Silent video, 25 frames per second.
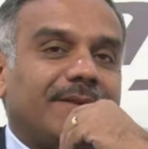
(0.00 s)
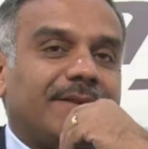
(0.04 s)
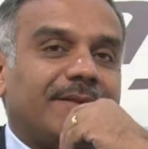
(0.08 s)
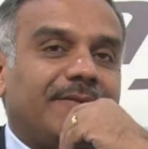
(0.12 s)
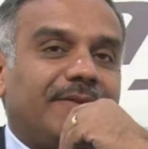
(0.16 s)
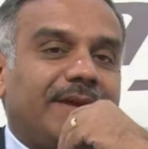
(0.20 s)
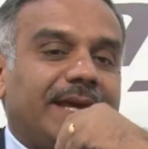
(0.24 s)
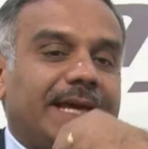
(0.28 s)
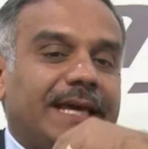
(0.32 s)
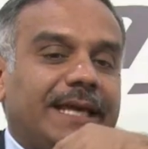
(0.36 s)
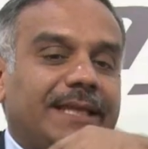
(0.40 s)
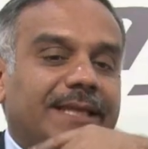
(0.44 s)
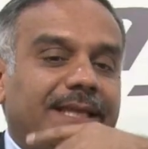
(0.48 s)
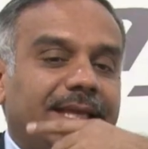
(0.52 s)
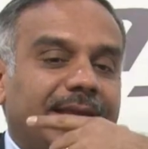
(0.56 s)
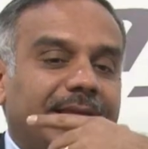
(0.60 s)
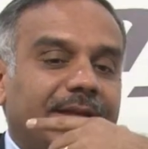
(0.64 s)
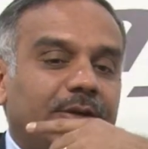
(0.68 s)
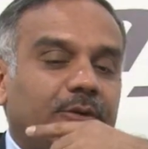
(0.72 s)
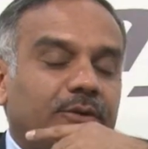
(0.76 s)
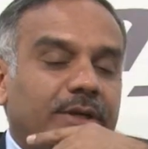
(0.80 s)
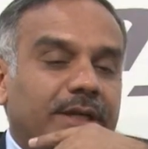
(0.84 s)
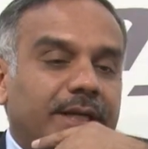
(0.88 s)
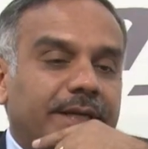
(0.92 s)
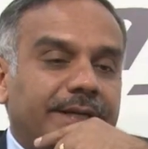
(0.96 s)
way I think a
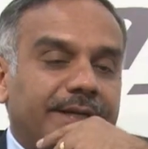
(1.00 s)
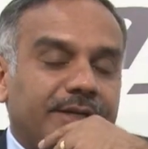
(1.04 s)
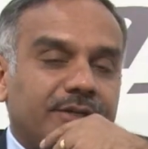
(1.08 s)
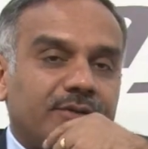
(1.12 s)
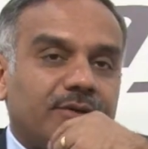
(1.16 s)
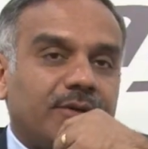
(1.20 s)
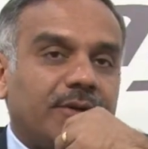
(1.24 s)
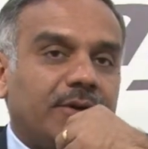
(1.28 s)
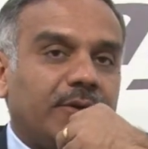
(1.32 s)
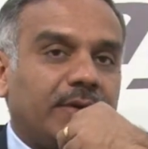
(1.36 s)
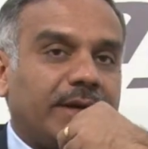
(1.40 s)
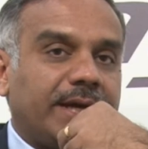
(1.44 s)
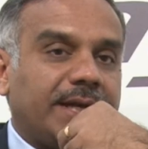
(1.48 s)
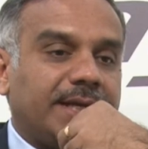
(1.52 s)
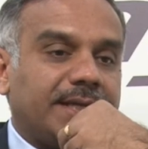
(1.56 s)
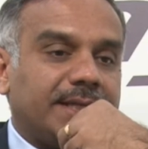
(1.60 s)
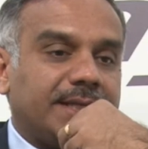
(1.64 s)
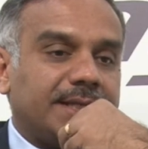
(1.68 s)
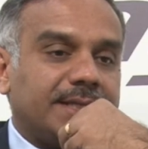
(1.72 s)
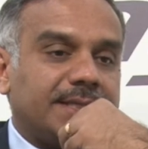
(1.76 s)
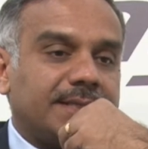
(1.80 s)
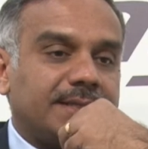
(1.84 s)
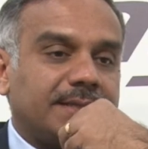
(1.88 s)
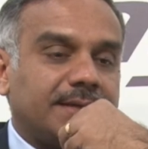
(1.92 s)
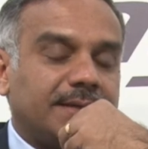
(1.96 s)
utility should look at
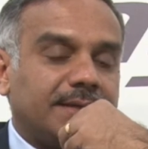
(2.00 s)
is